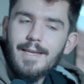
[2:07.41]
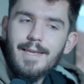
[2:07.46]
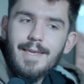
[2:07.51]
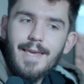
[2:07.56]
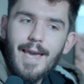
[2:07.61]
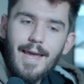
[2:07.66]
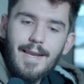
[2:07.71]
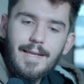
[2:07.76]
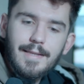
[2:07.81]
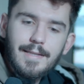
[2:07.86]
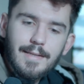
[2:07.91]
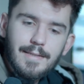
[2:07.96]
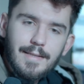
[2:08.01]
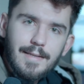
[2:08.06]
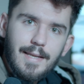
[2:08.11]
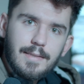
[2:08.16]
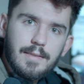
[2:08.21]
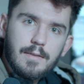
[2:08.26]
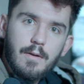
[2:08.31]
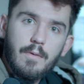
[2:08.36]
Again, it doesn't
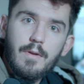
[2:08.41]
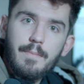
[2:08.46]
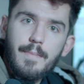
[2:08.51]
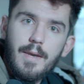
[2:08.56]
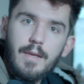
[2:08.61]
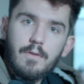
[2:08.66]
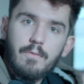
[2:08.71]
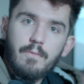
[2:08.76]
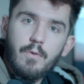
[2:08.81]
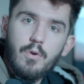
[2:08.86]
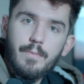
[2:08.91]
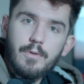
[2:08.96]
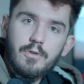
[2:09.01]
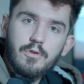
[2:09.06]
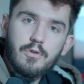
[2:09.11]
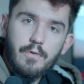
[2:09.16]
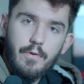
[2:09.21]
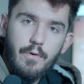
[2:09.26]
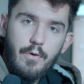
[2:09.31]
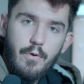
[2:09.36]
necessarily mean the rumor is
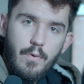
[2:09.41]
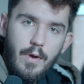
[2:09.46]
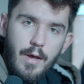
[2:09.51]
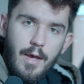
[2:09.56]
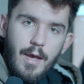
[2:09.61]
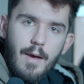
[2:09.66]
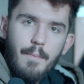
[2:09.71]
true,